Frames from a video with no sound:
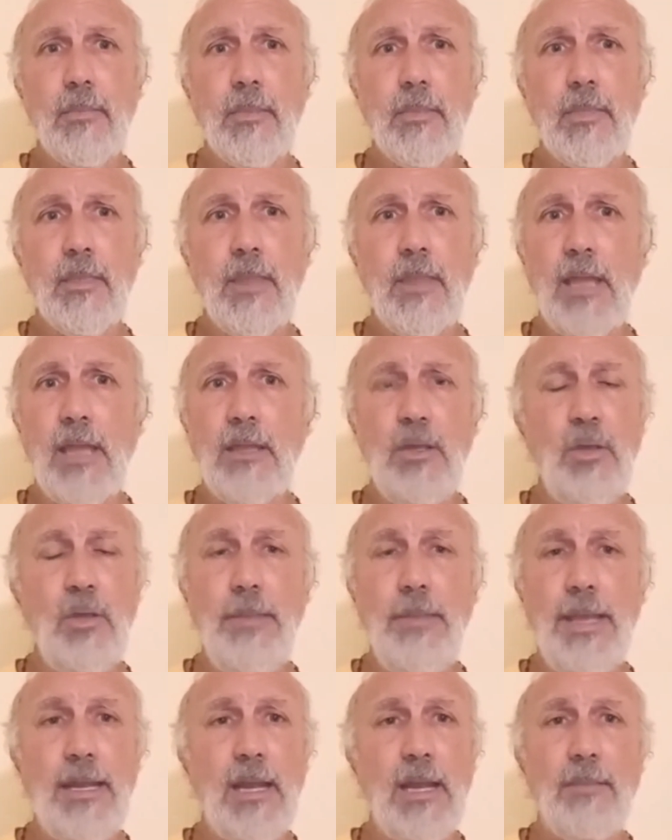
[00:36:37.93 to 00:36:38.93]
that you
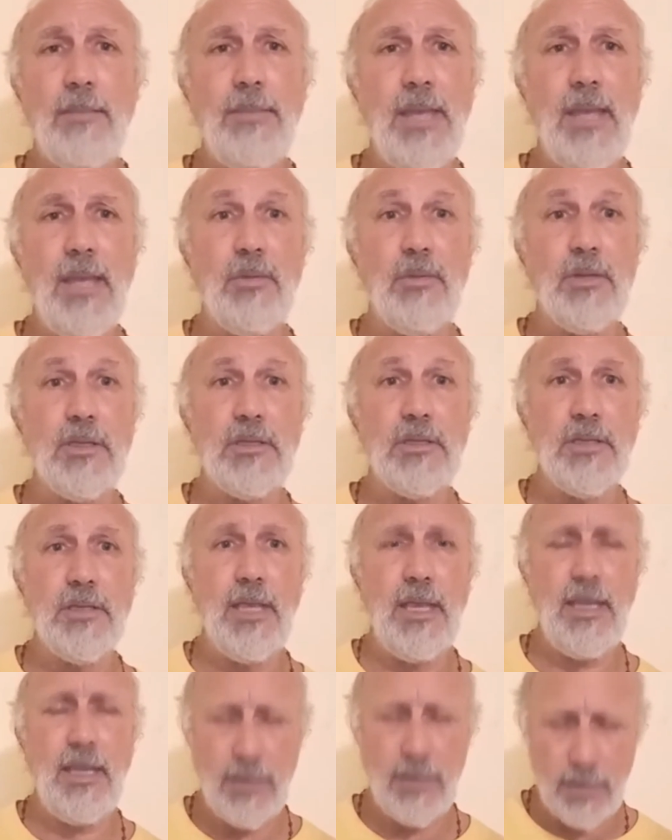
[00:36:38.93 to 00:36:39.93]
may not be able to
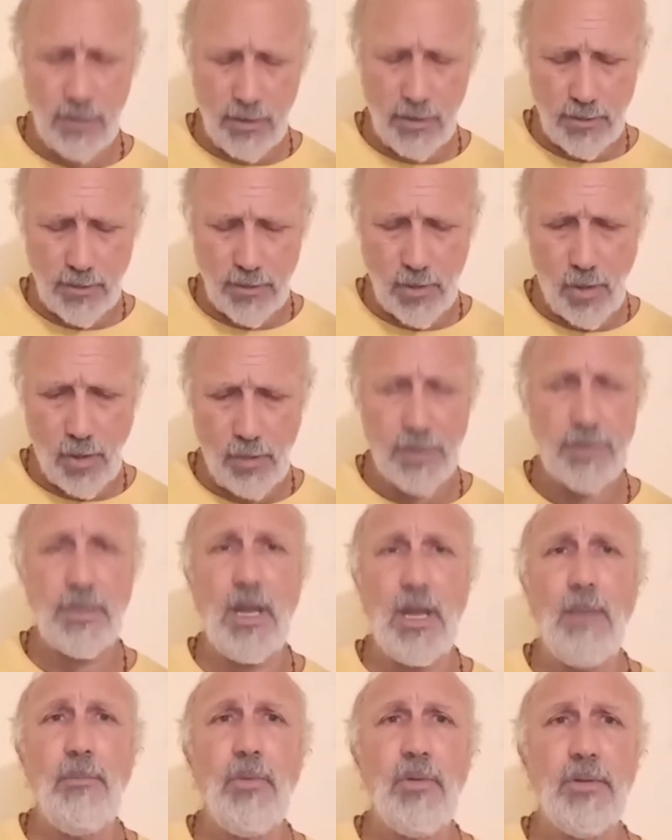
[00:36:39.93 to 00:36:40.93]
see. There's all this
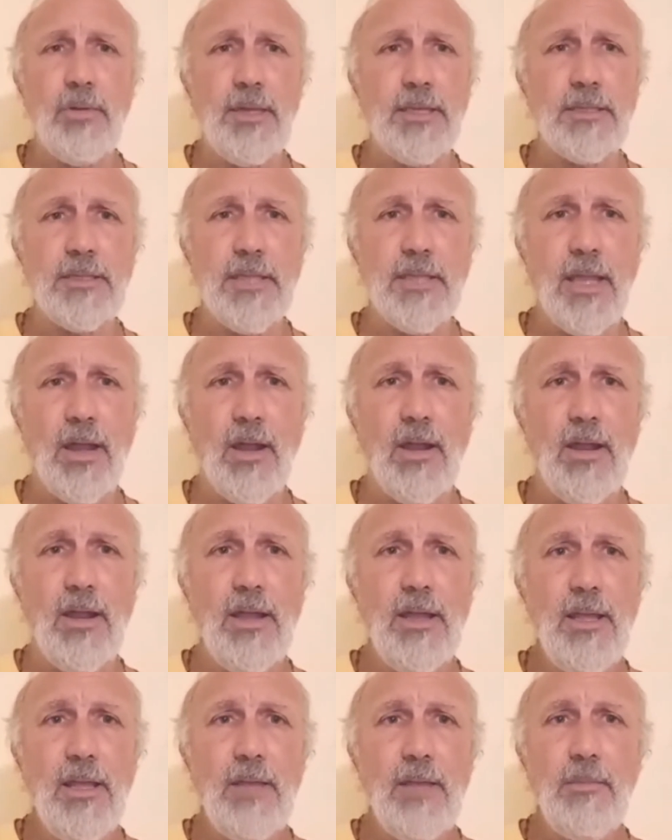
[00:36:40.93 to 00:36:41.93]
humbleness
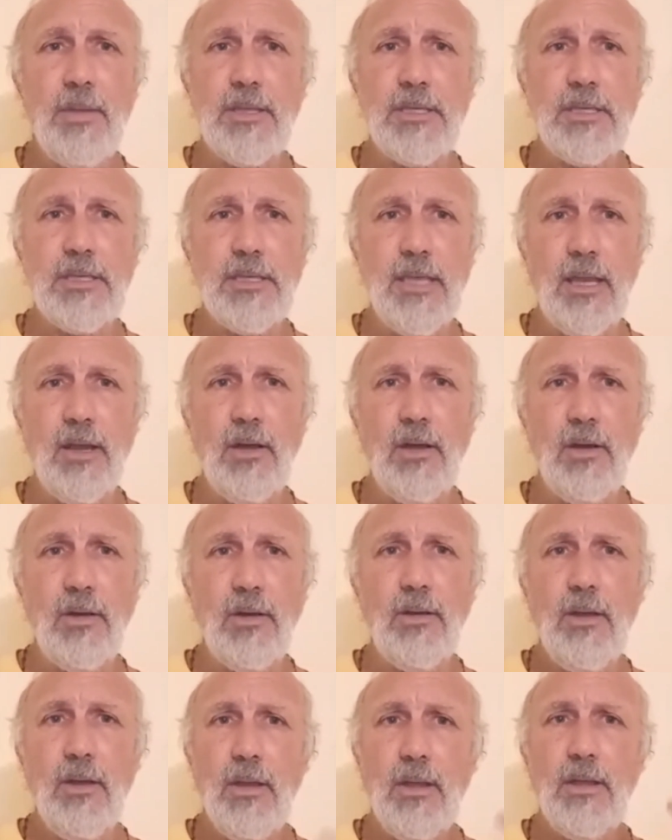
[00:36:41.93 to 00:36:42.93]
there, but
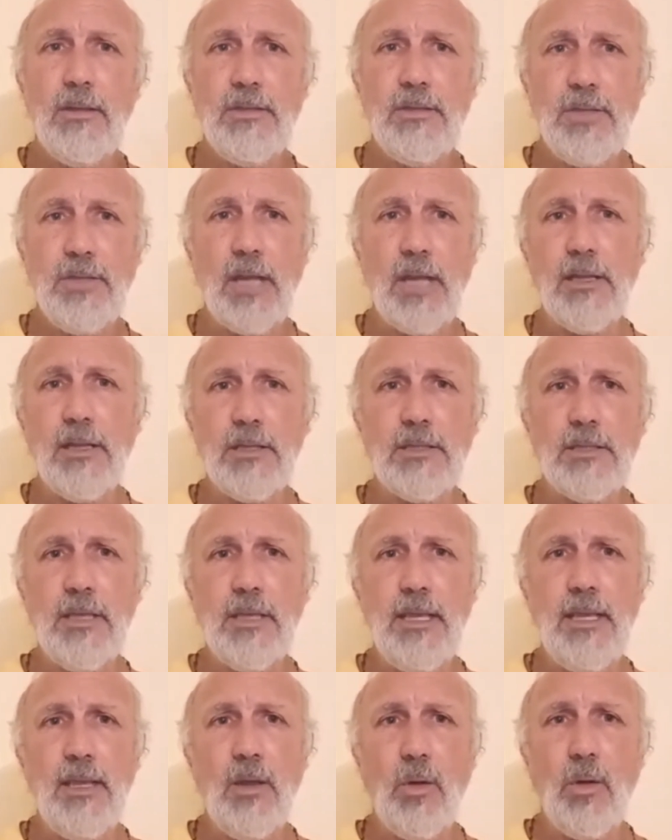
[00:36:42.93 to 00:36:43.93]
still,
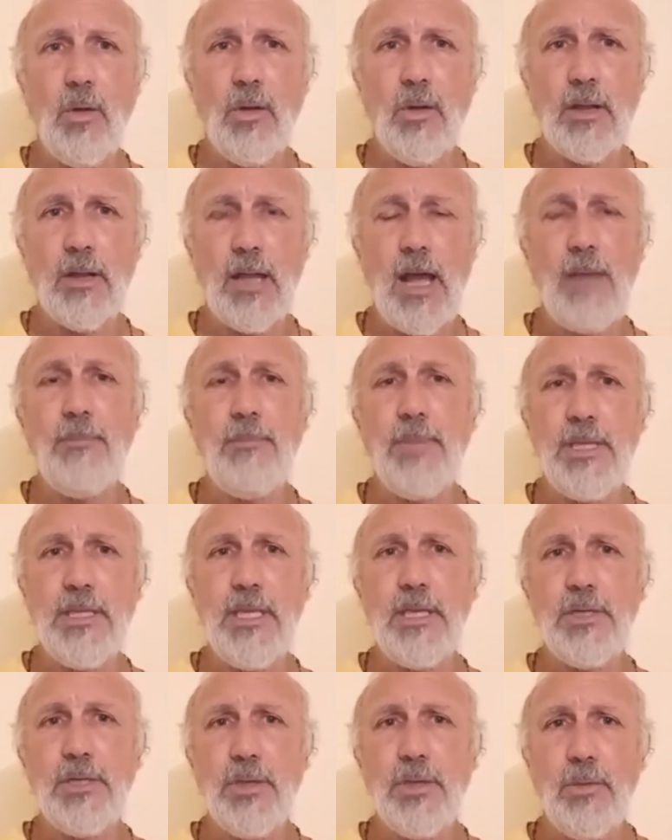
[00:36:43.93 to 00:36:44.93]
jealousy or
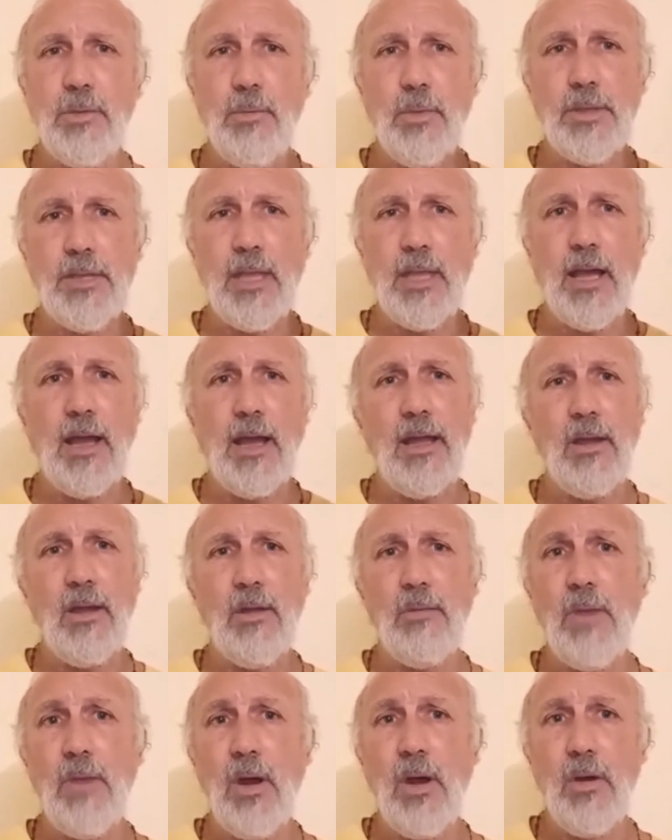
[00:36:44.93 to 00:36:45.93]
competition with the
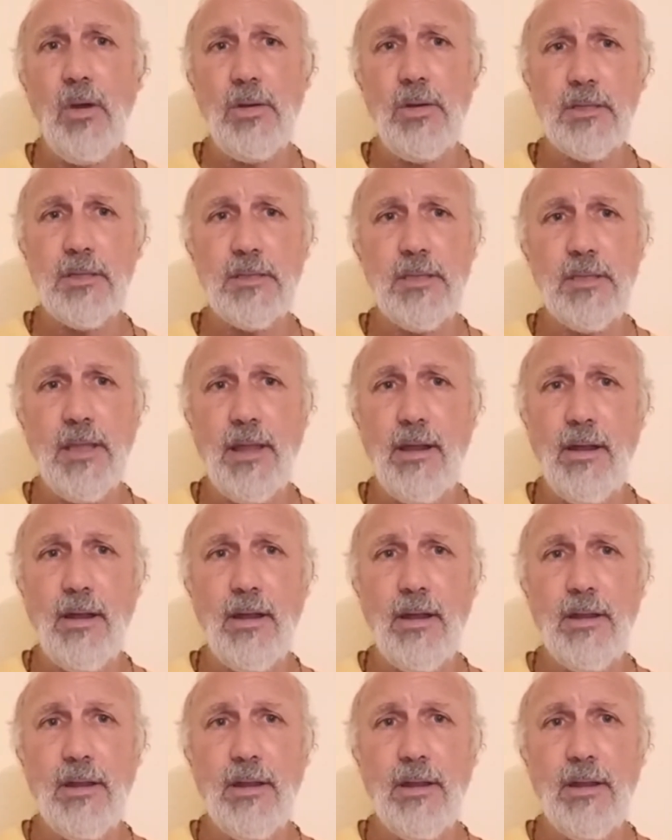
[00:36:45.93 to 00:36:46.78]
higher mode is there.